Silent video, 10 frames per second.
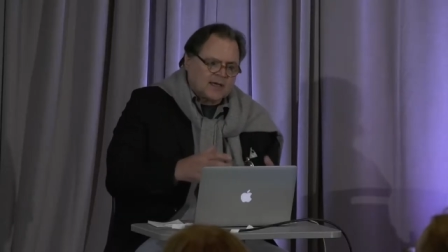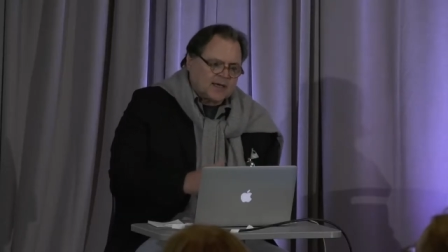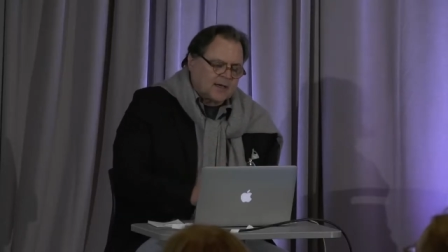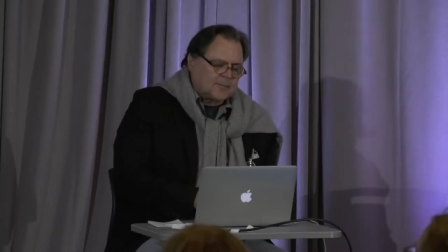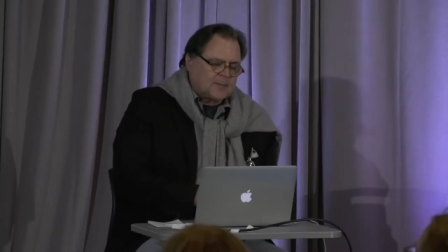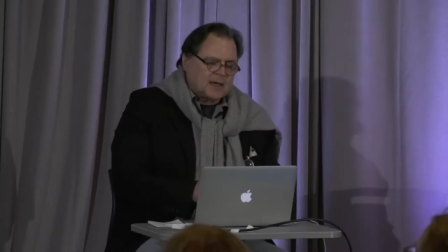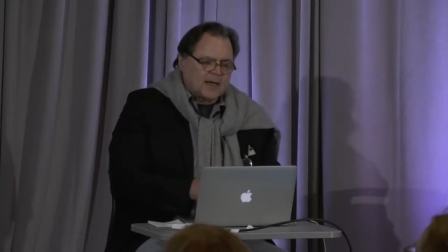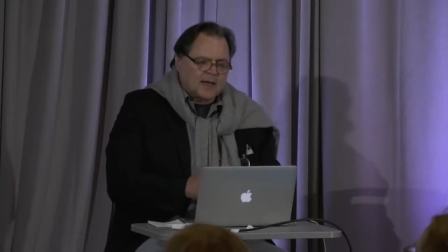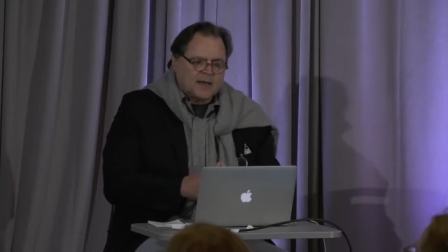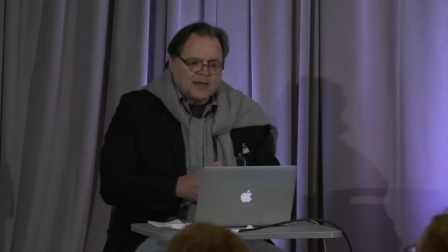um,
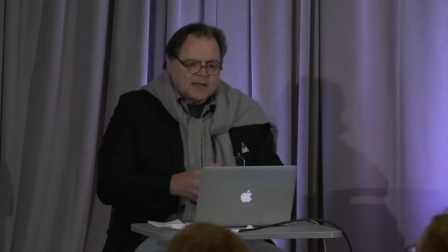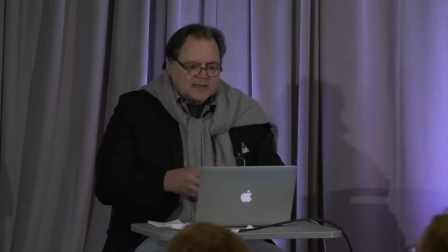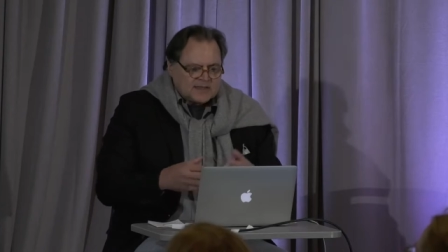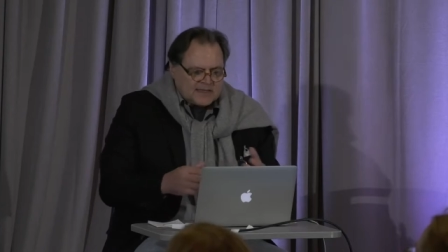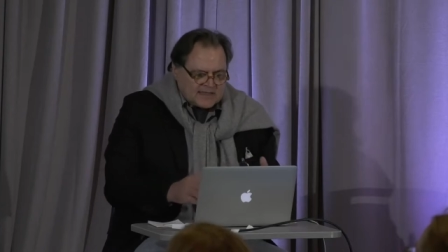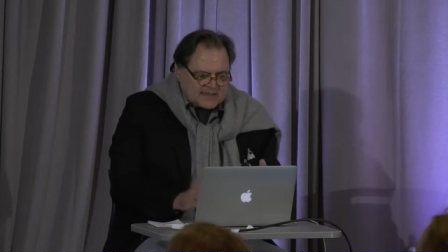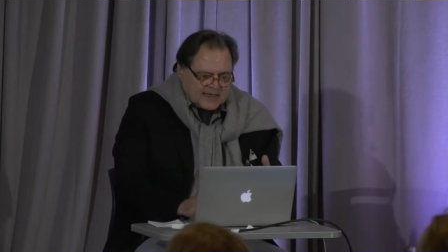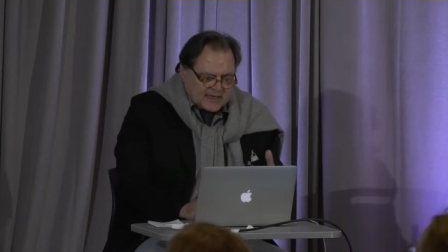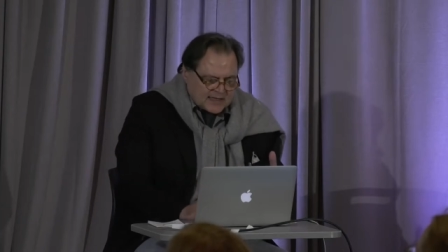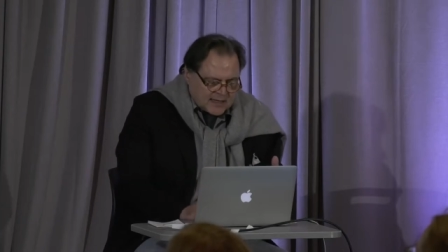uh,
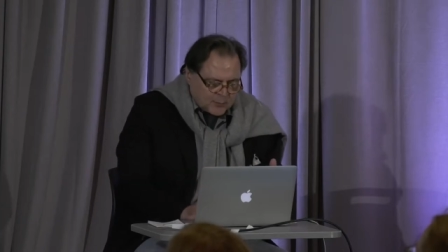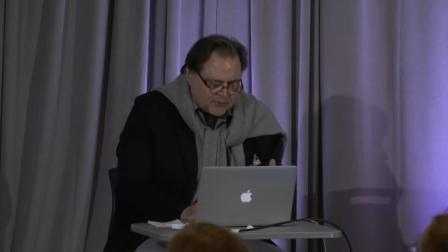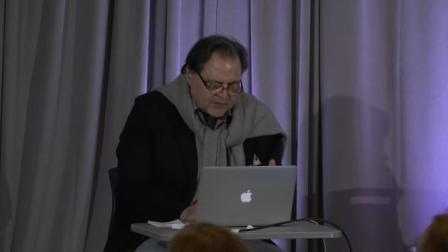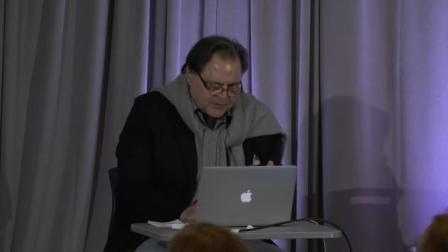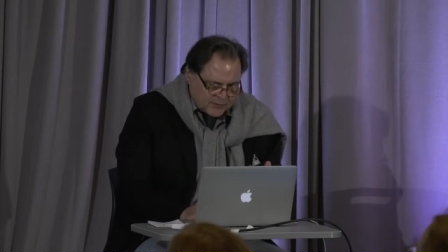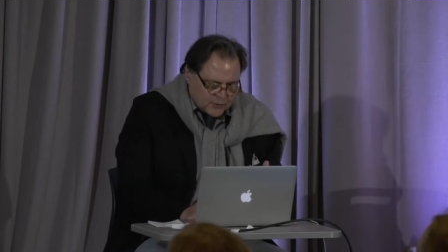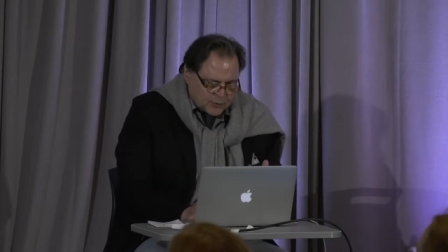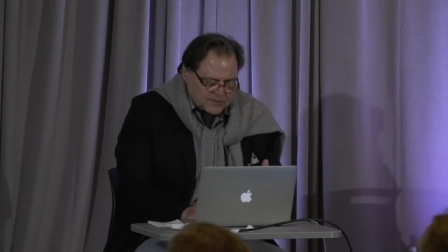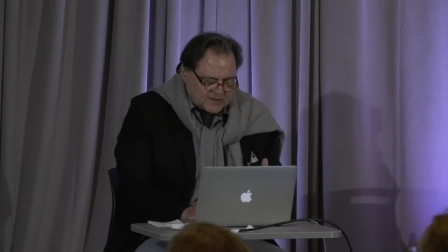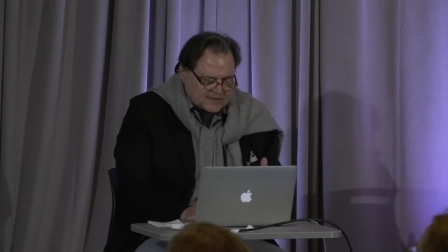CDC, and a number of other
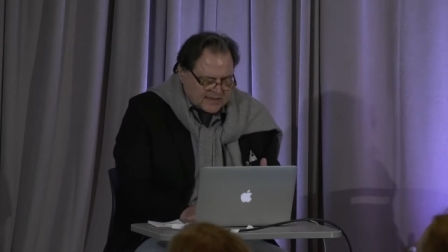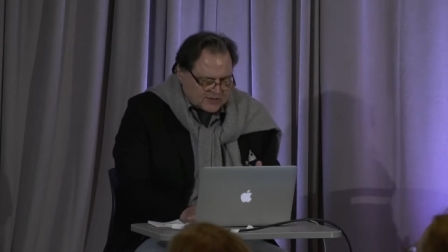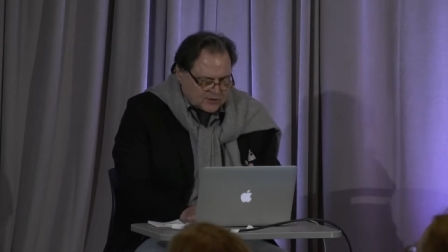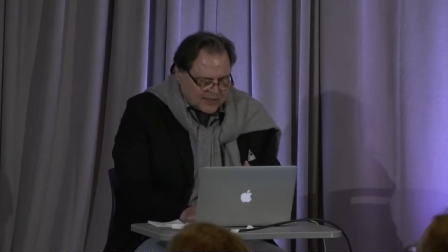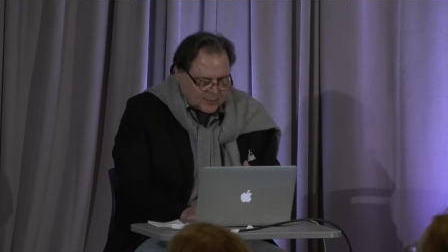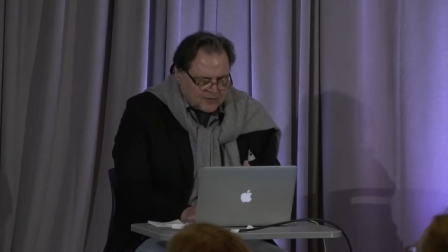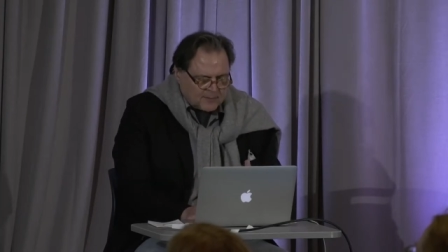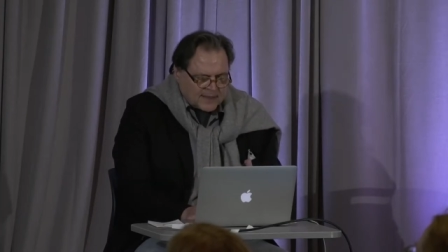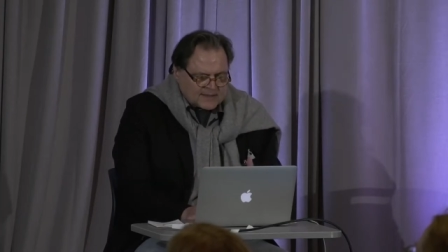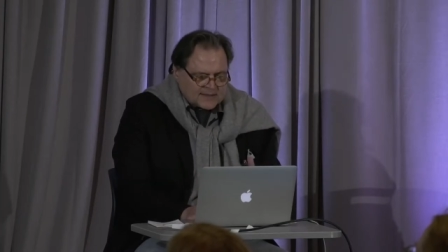groups, National Library of
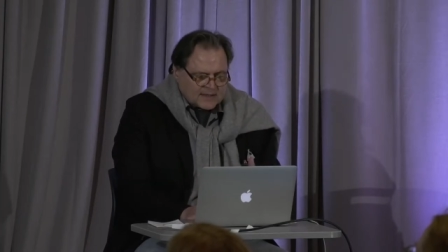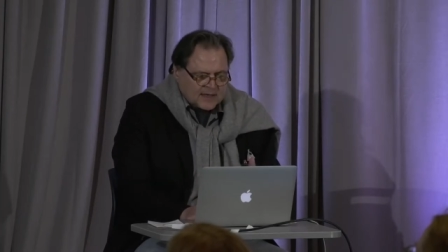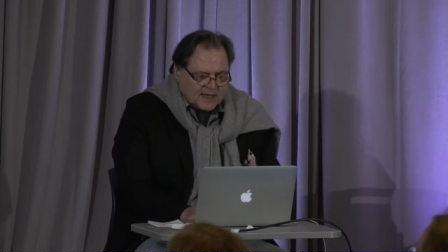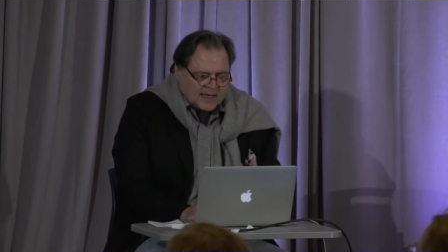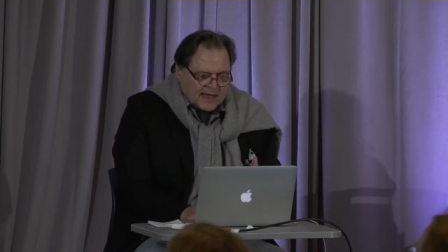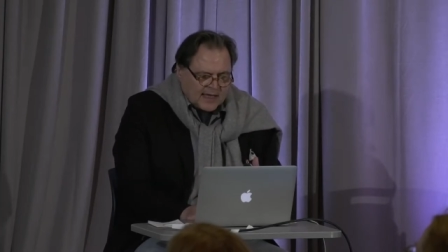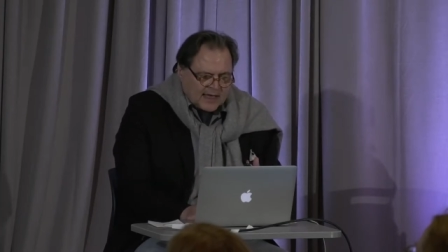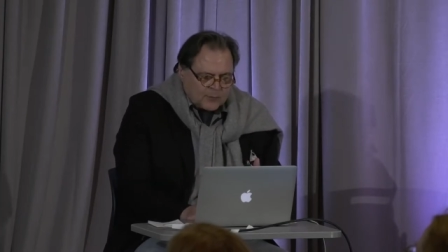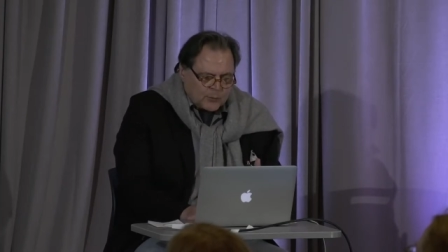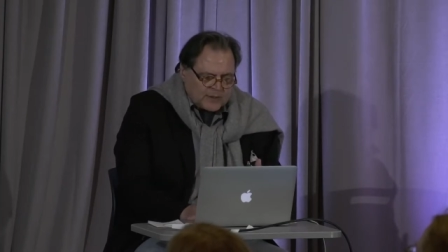Medicine.
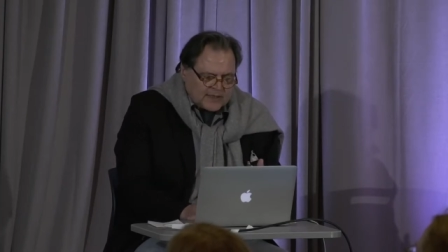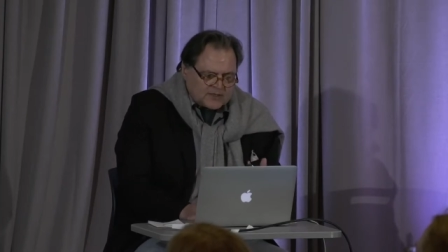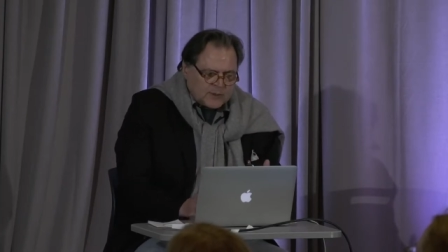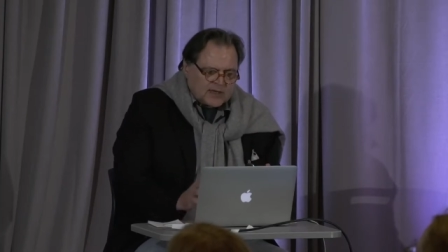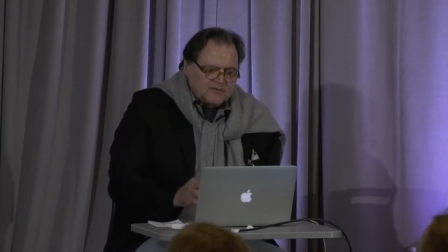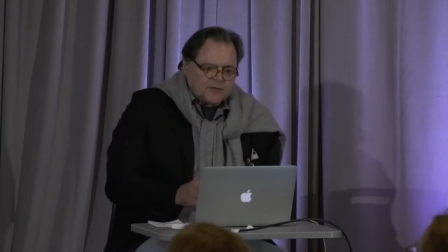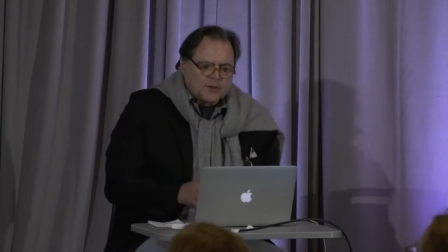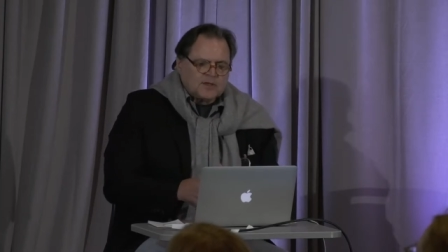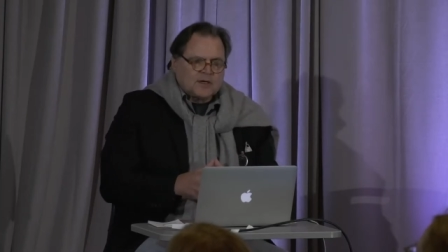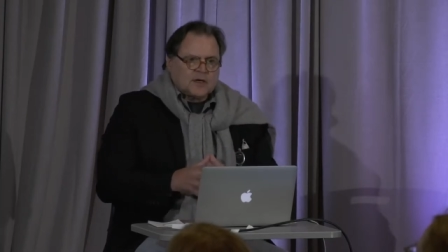And what we did is we
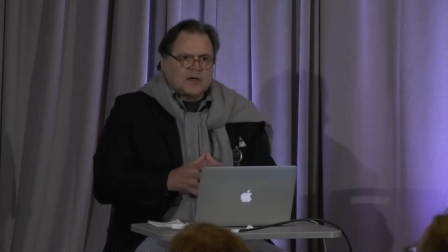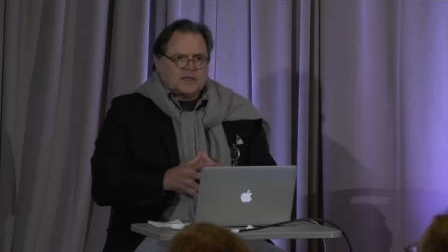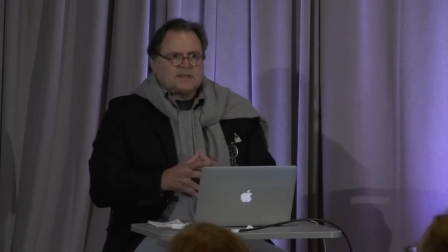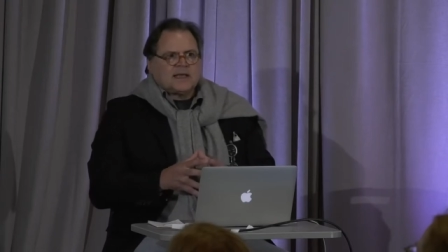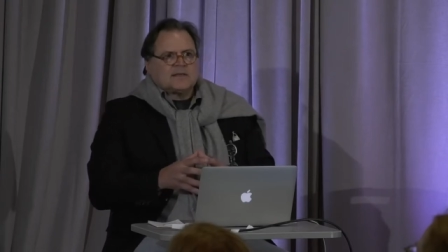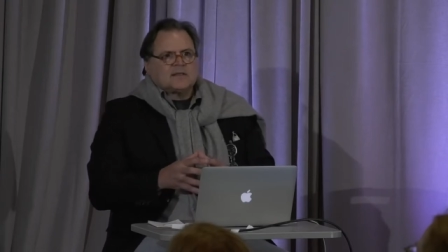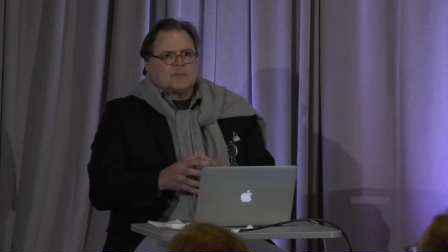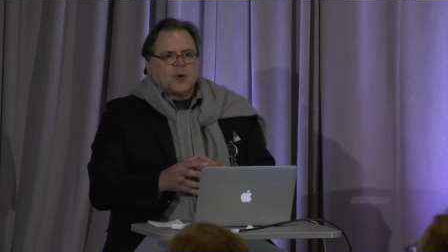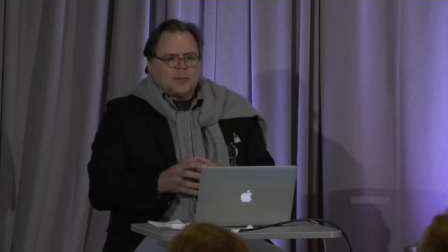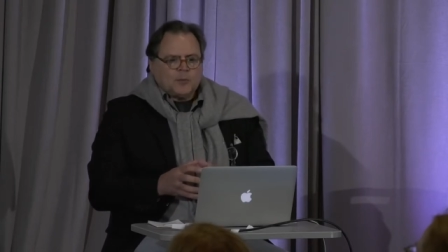converted the content.
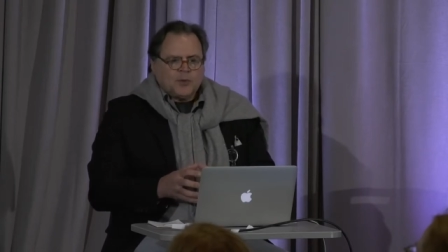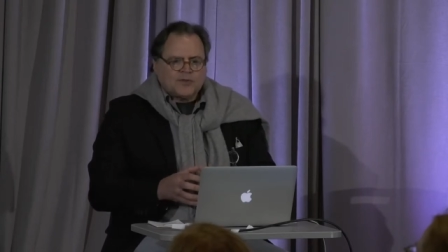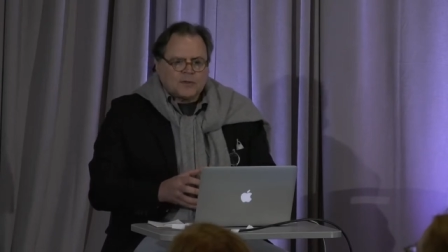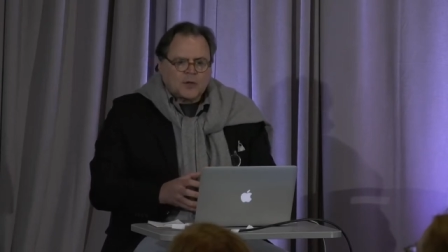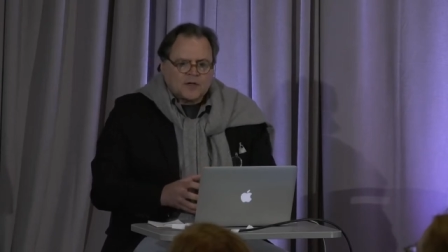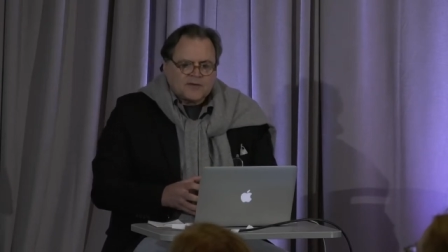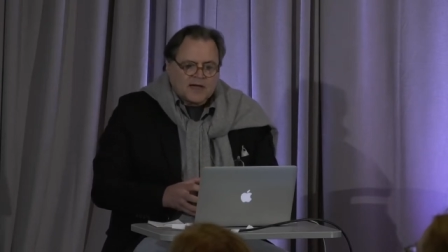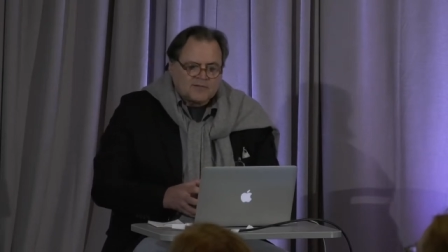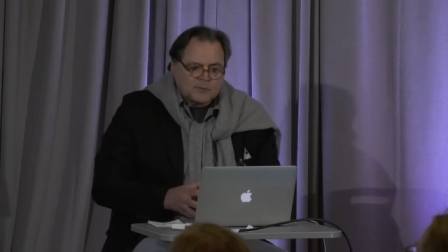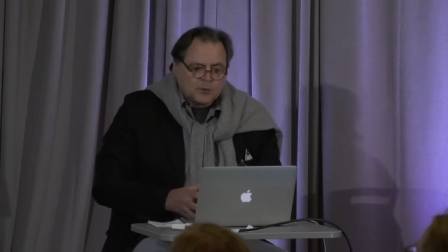The problem with a lot of the
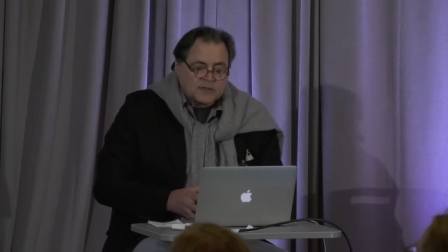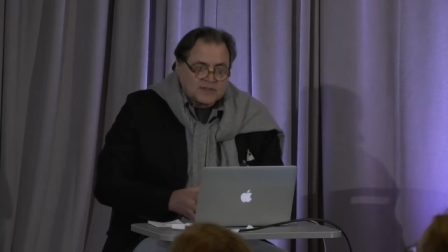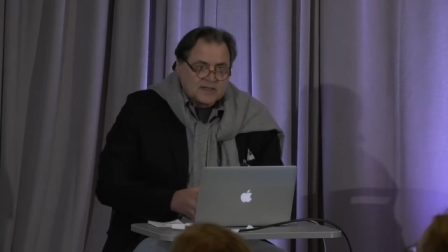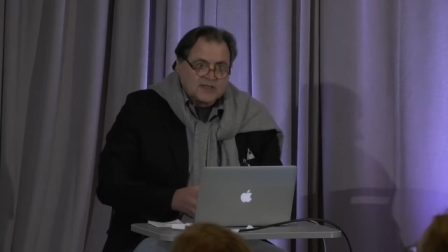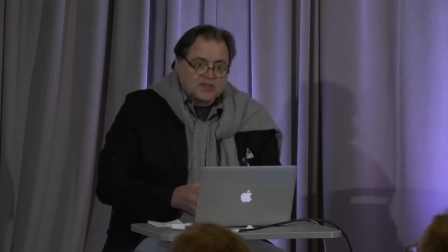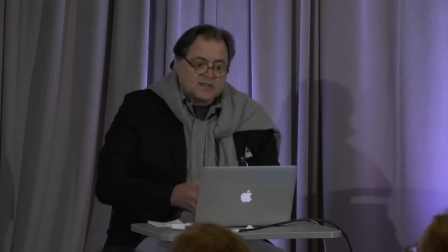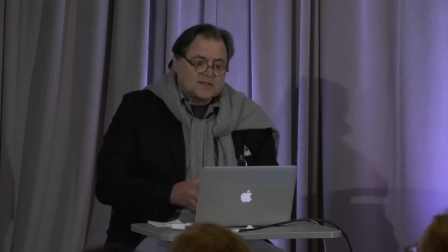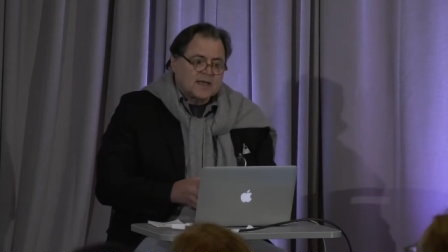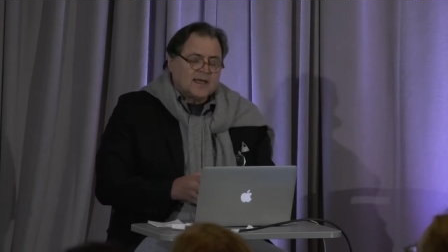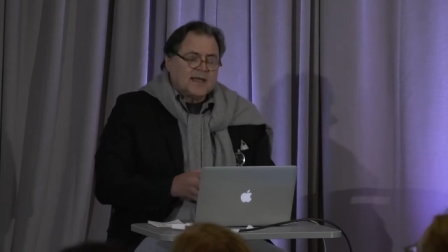government organizations,